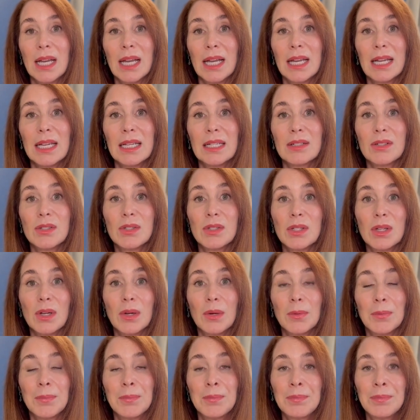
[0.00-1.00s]
And
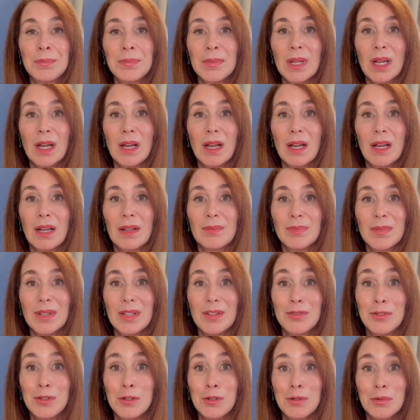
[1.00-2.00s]
so
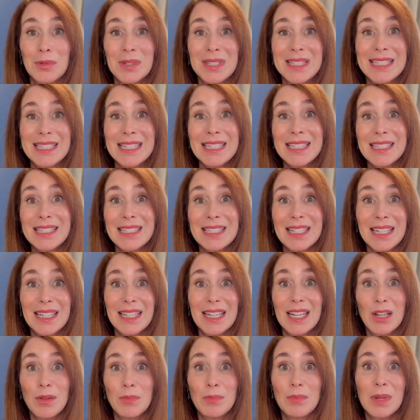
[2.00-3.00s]
if you're
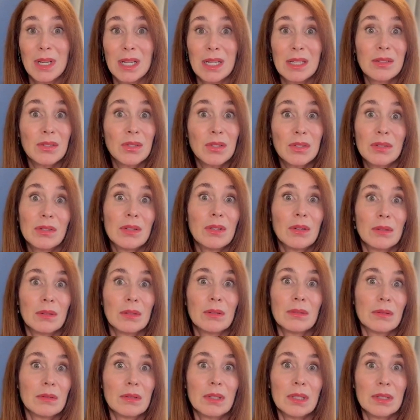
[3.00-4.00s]
resistant, it means, you know,
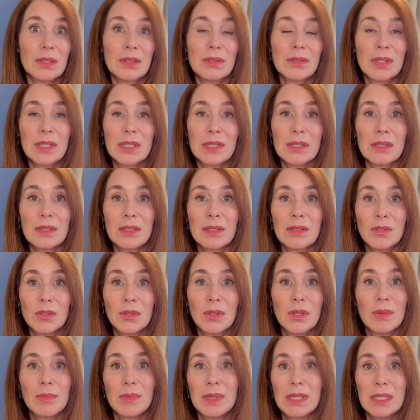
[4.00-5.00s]
this
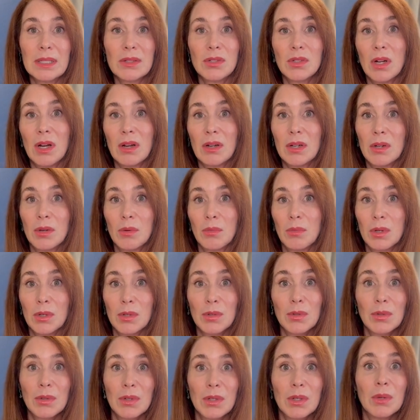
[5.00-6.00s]
treatment is not going to
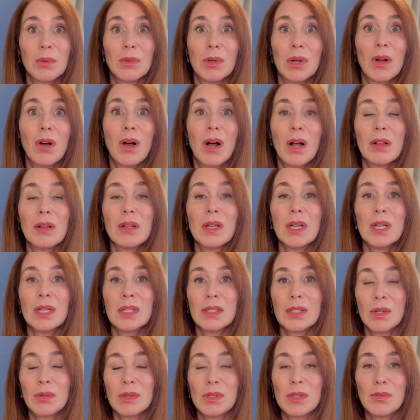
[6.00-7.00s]
work for you at all.
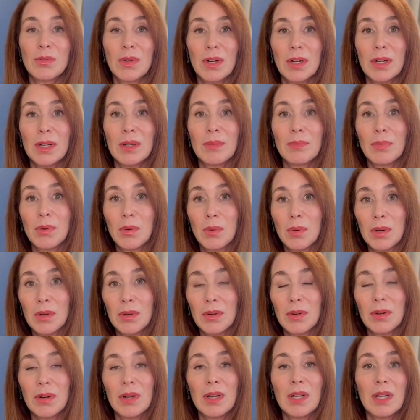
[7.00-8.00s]
So it's very
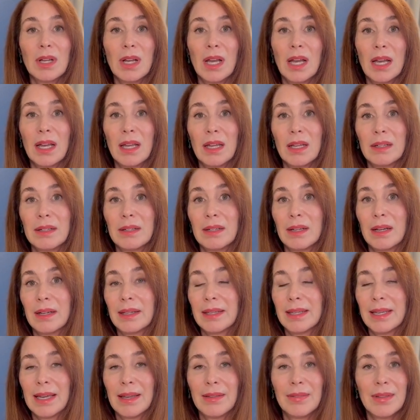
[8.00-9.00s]
important, and
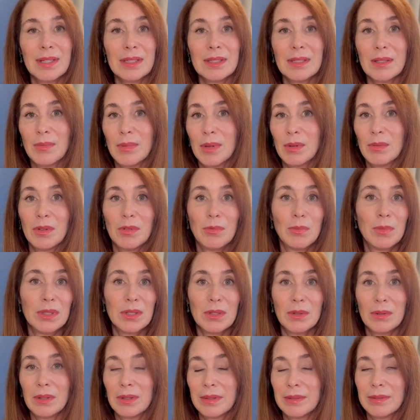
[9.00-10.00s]
again, that's something we've been
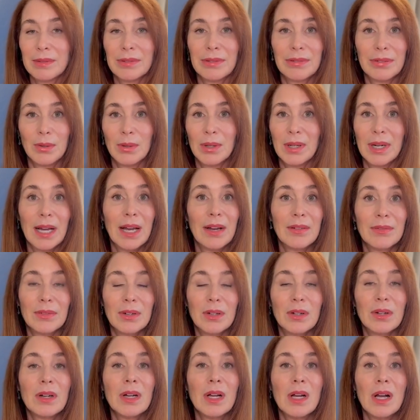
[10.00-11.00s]
doing
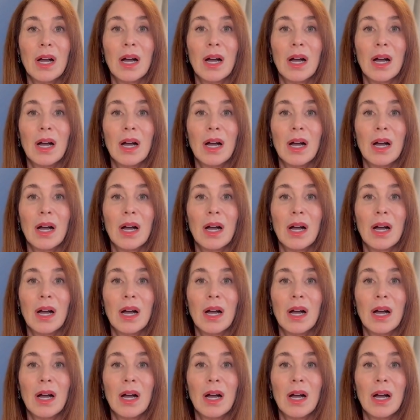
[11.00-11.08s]
forever.